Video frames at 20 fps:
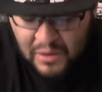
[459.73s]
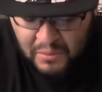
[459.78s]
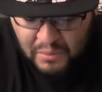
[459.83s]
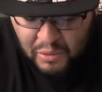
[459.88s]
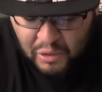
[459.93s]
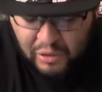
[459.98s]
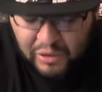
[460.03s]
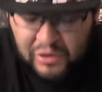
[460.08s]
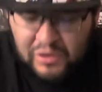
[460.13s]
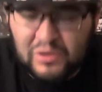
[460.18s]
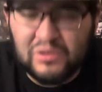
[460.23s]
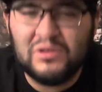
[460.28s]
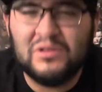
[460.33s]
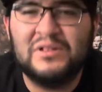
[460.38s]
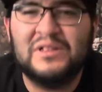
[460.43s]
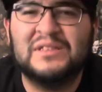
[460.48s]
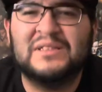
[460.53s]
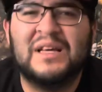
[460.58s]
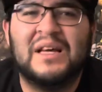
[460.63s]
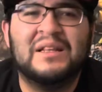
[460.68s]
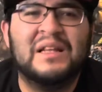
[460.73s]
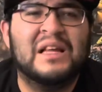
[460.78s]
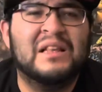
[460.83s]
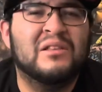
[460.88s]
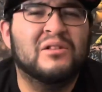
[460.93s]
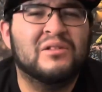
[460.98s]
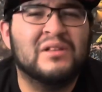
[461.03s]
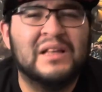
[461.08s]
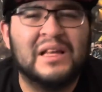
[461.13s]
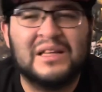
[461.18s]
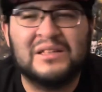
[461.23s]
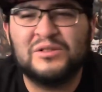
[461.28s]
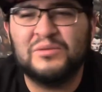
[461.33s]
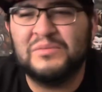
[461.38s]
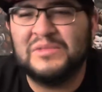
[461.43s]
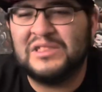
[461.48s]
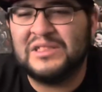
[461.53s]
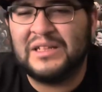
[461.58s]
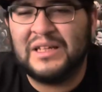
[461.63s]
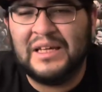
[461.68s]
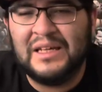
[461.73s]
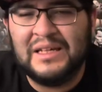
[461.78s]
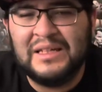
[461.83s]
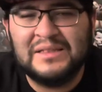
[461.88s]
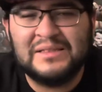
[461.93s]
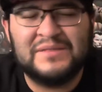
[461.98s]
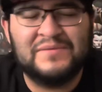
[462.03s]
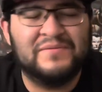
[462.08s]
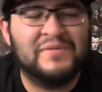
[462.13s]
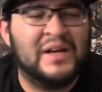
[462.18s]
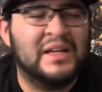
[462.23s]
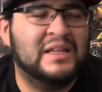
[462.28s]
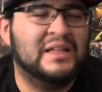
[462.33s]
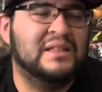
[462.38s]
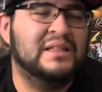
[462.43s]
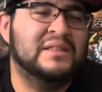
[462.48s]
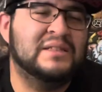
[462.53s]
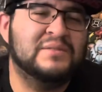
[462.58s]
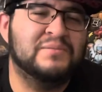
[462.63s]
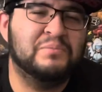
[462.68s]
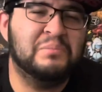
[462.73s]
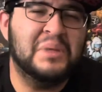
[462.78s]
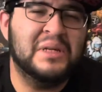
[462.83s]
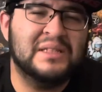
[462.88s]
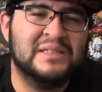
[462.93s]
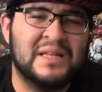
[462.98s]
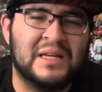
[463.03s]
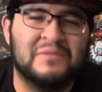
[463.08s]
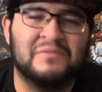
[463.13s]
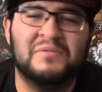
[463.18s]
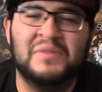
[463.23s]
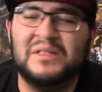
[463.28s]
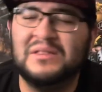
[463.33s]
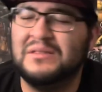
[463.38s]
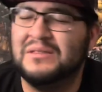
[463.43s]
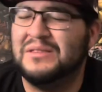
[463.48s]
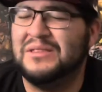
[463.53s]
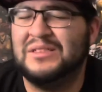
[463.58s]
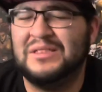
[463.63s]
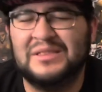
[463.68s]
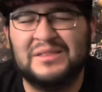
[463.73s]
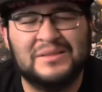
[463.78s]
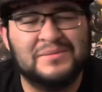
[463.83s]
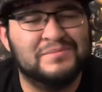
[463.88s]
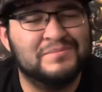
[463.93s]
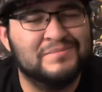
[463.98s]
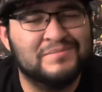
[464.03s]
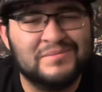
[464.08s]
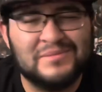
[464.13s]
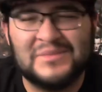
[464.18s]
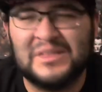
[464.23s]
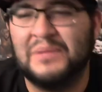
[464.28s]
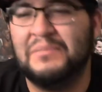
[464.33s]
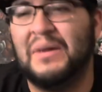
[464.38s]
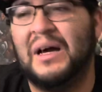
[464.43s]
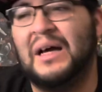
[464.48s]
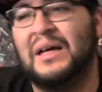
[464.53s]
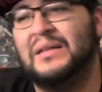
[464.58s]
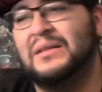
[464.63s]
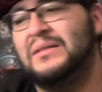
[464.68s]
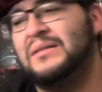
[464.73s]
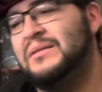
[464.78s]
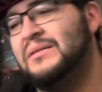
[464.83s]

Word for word: more cooler design that look like so much kids fighting these big time villains. Just come on.